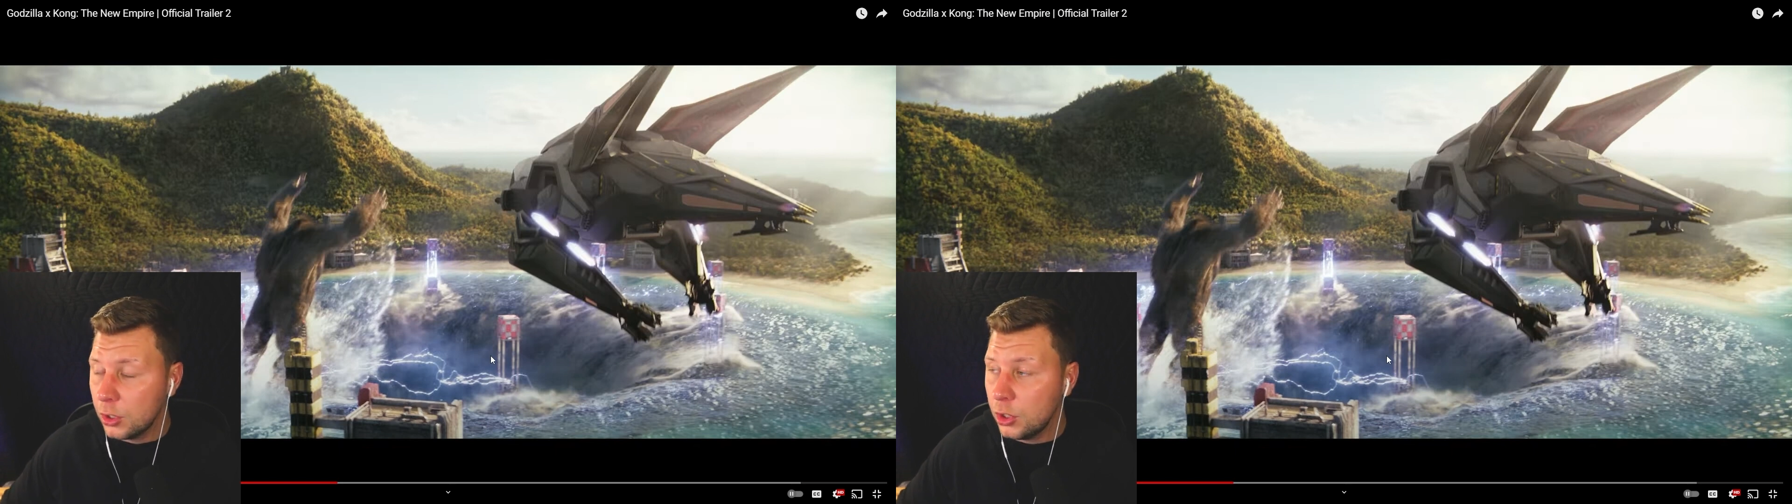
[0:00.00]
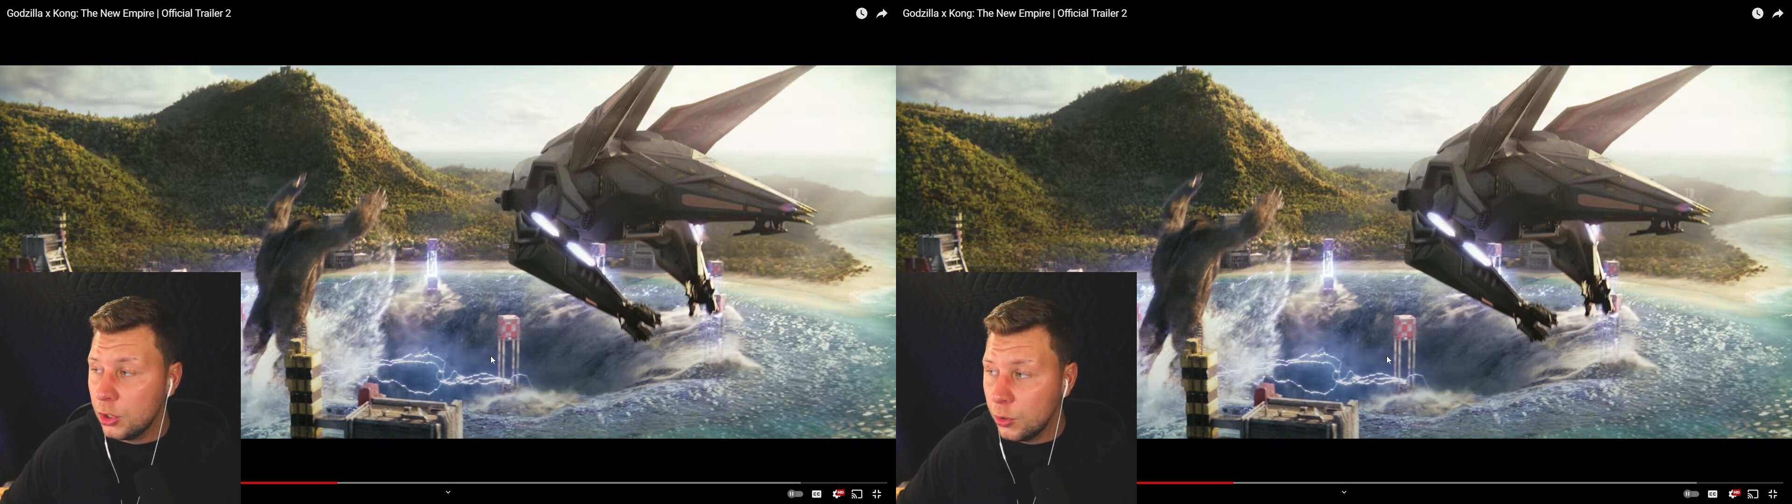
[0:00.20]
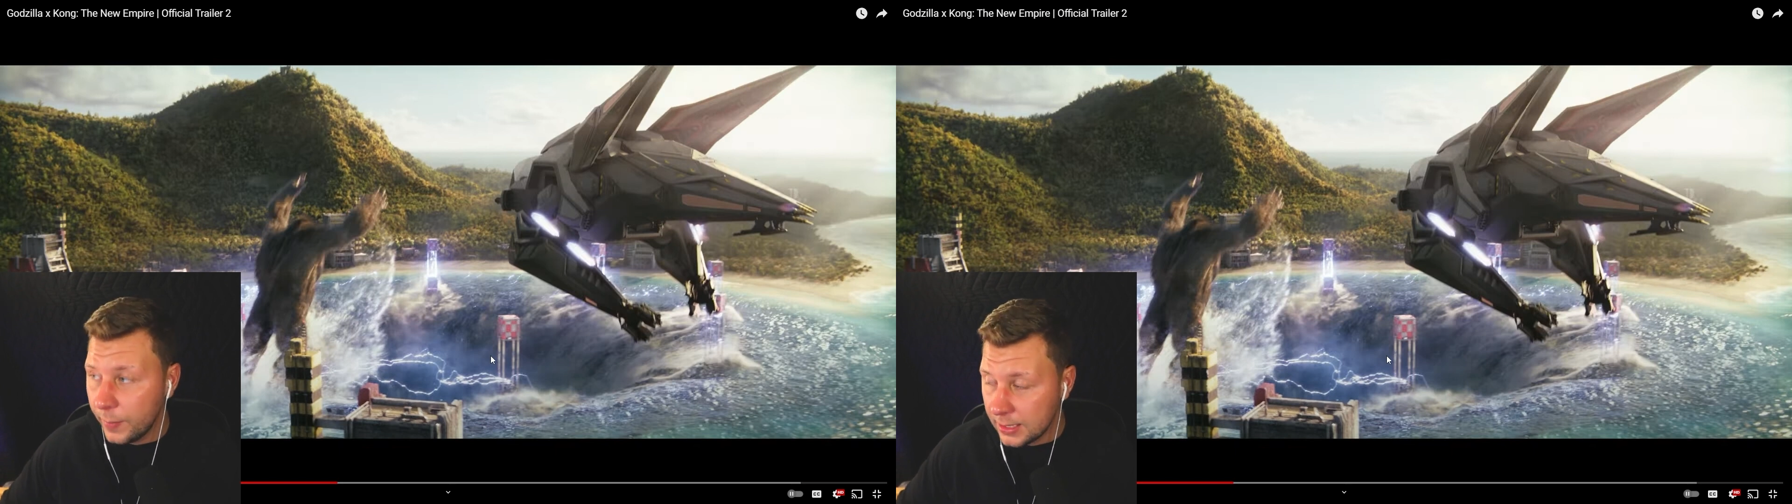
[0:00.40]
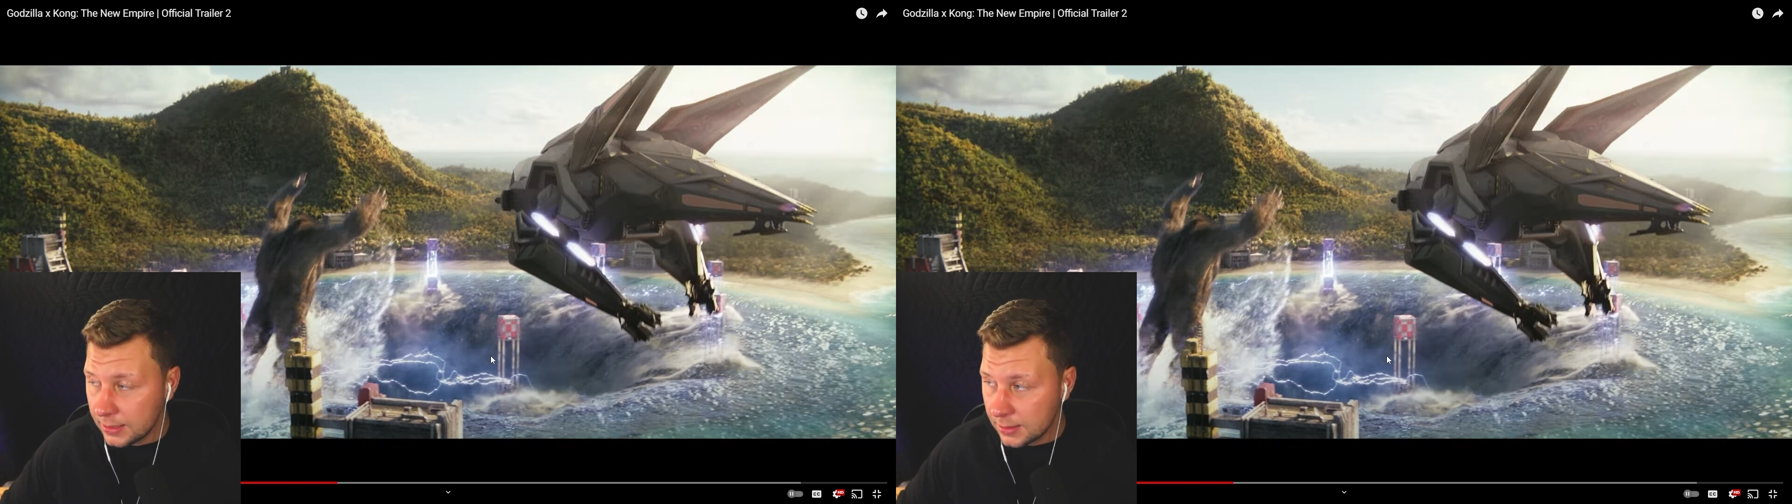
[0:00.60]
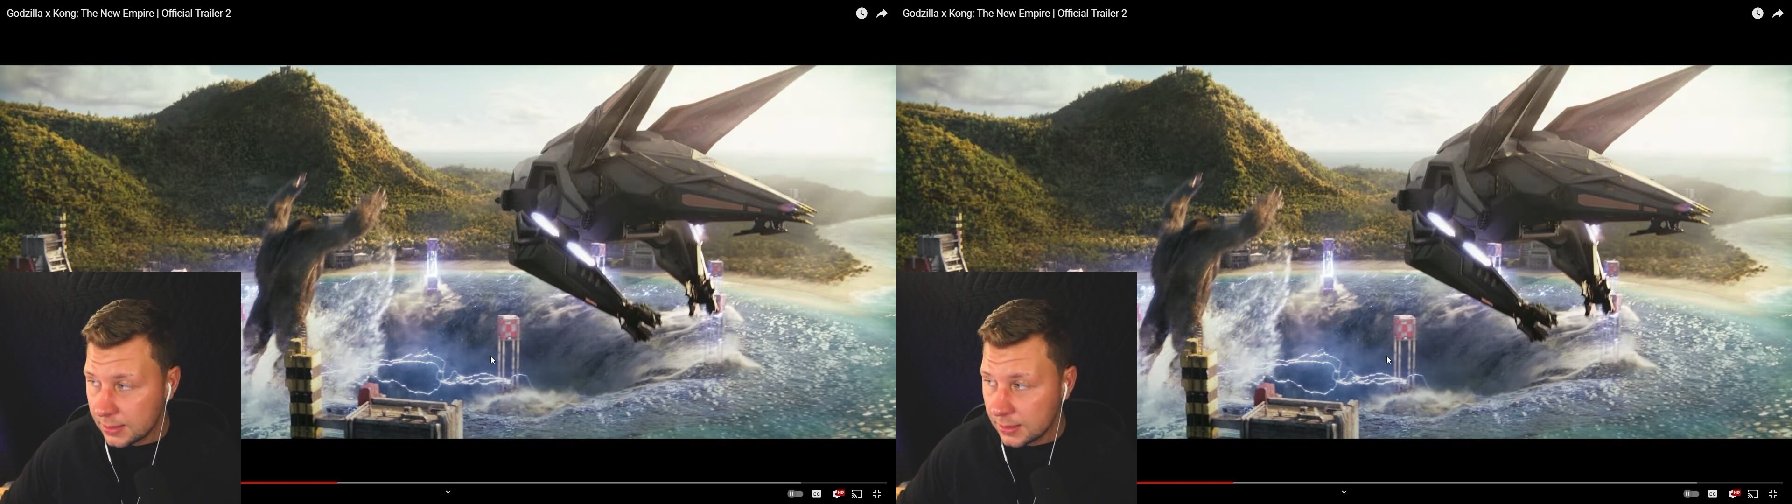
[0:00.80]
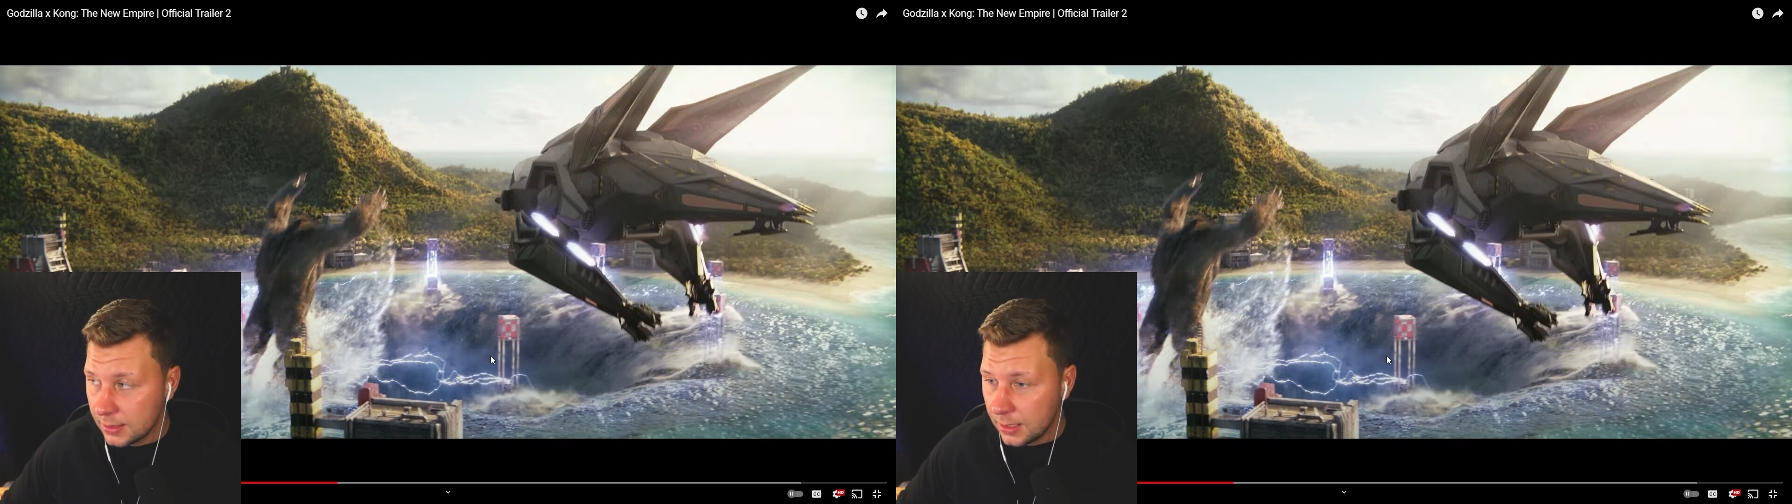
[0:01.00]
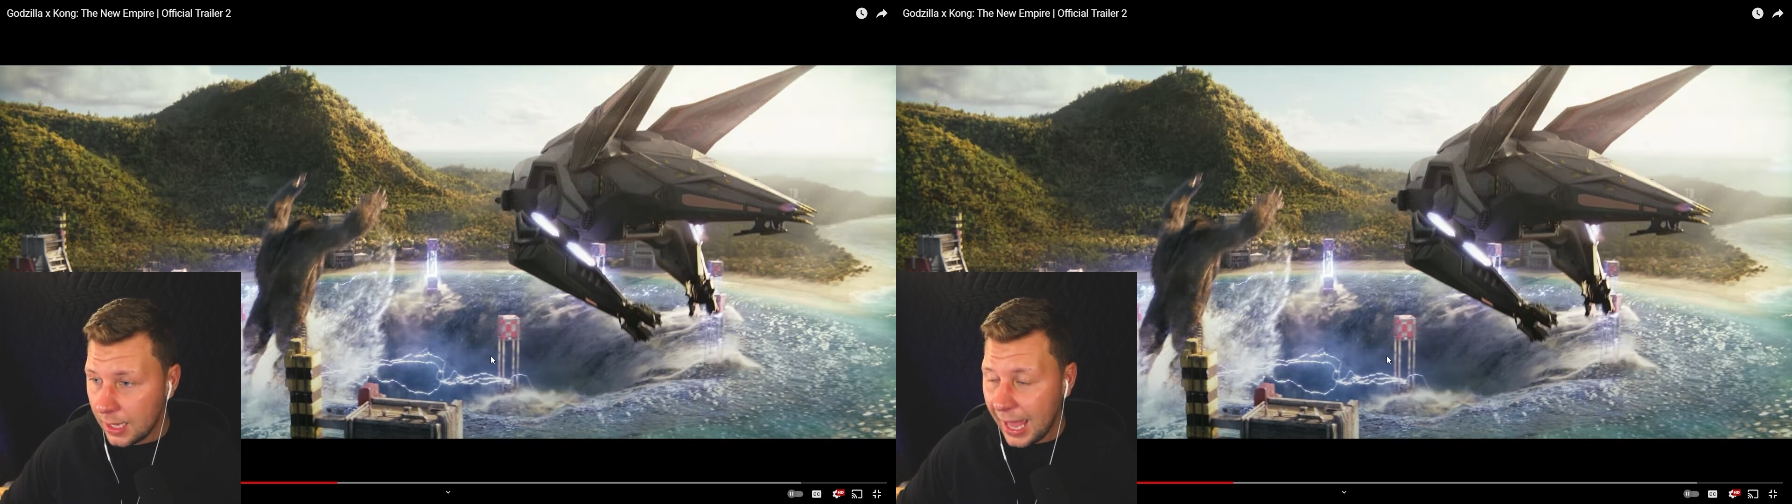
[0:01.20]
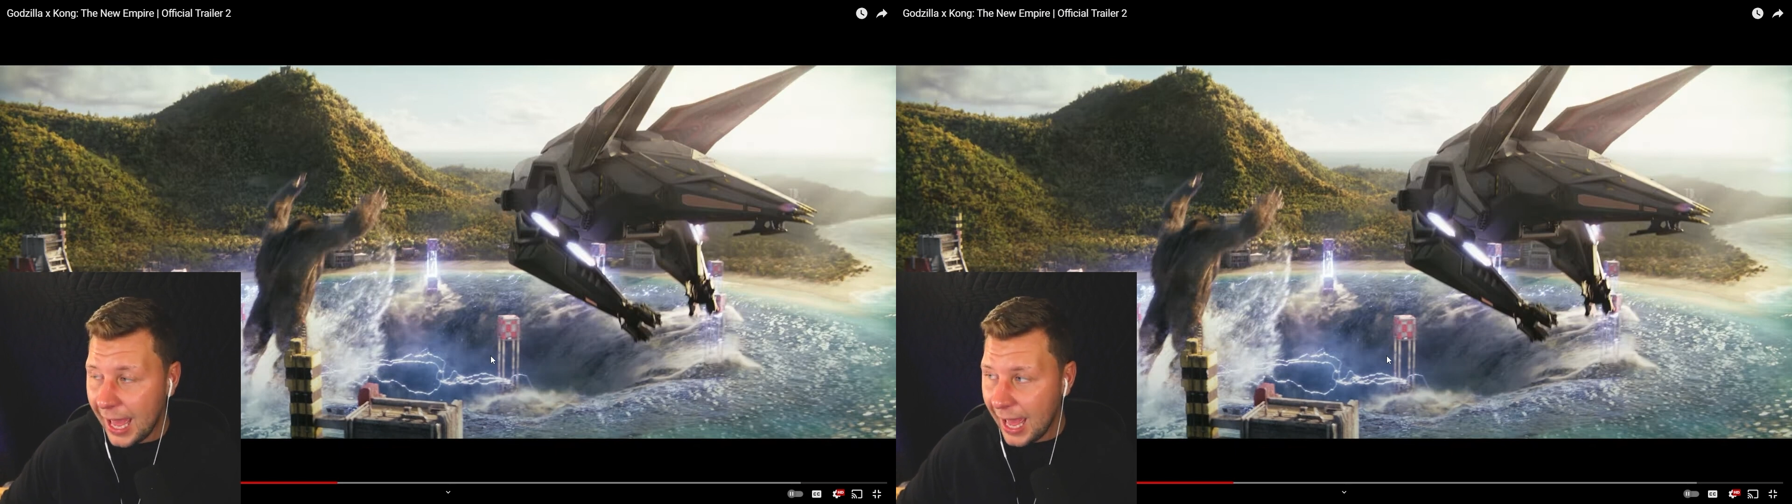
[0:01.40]
humans
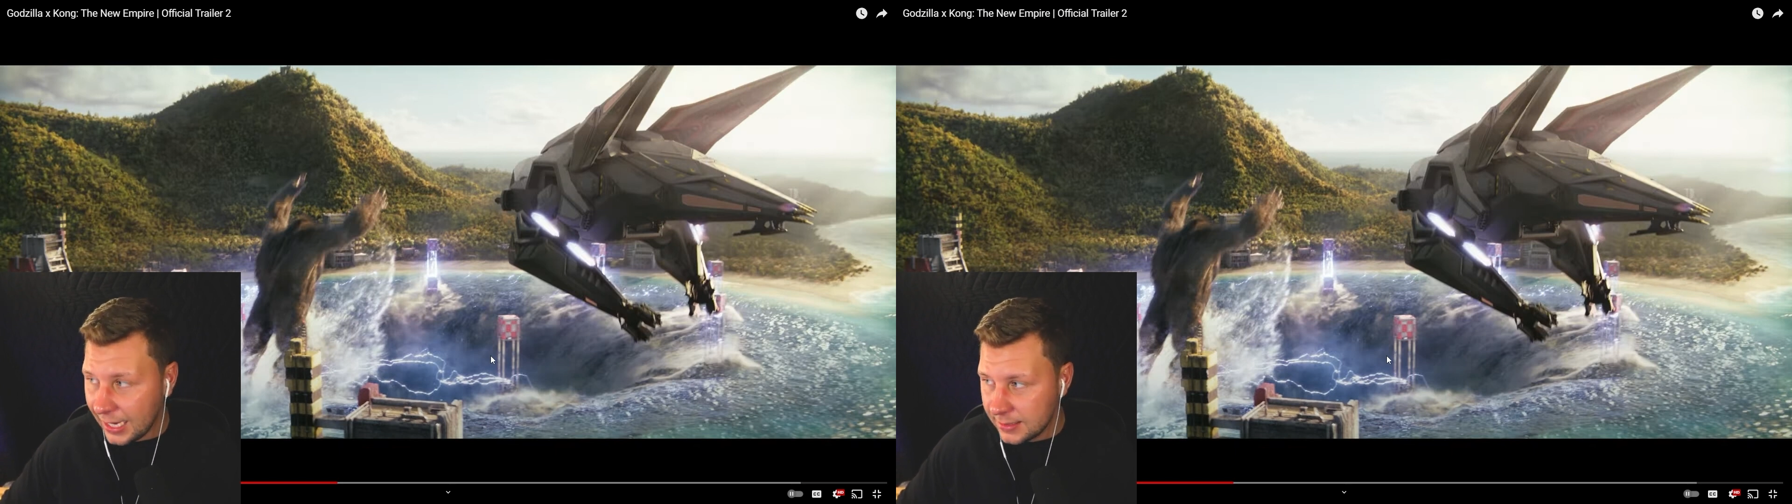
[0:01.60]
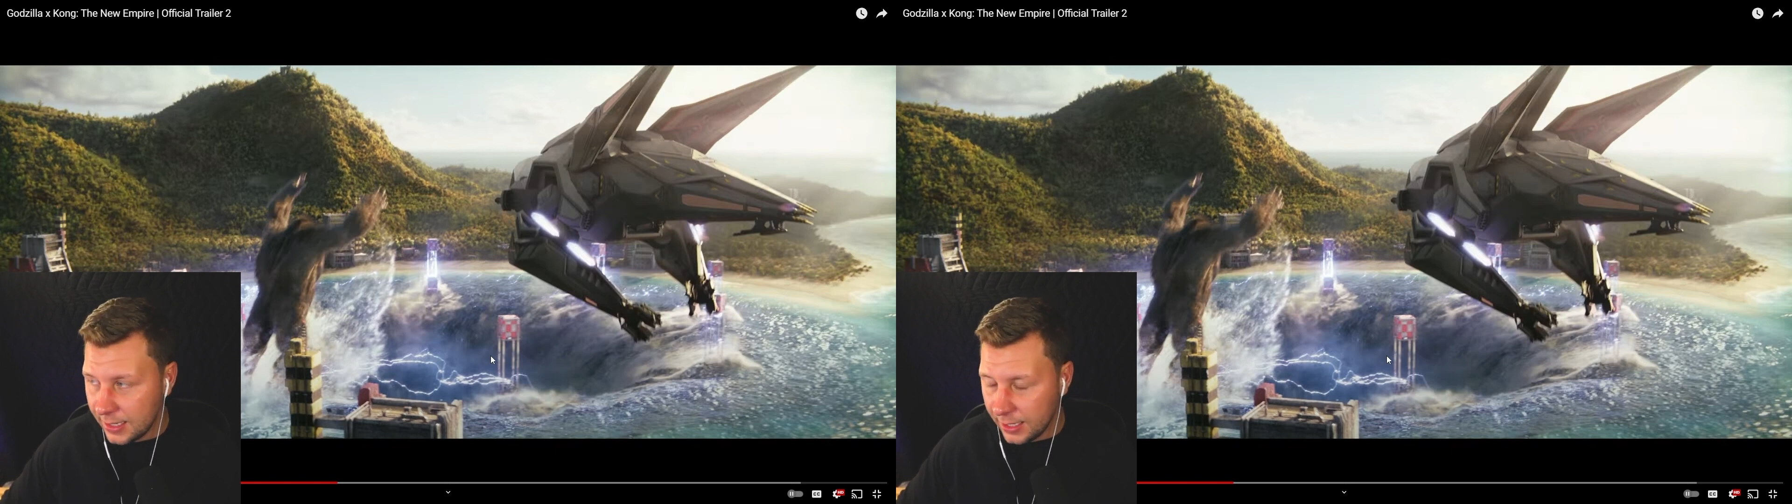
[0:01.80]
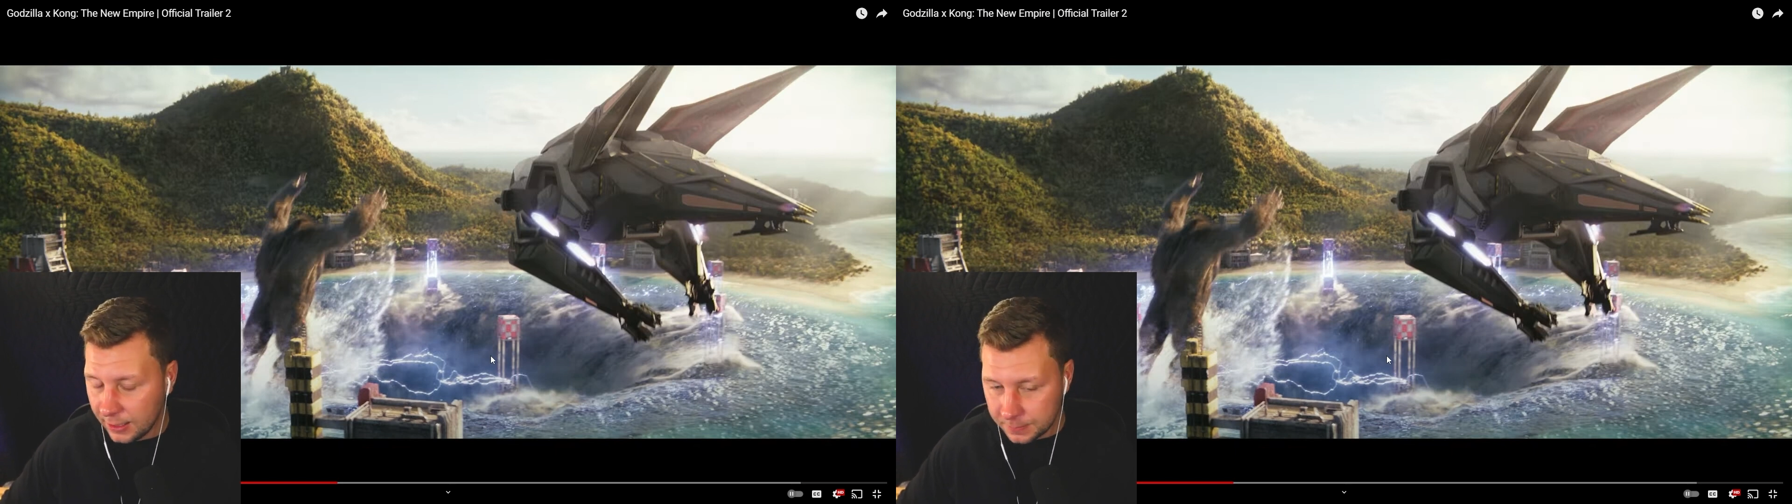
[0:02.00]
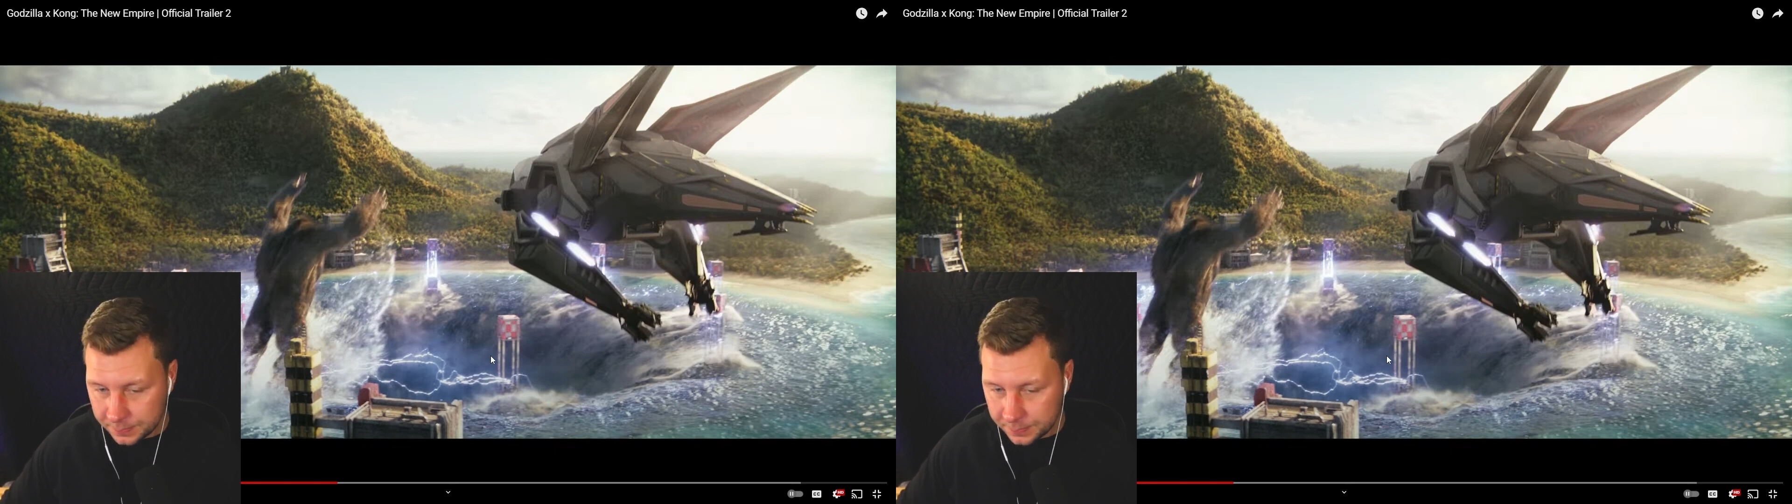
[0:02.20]
acting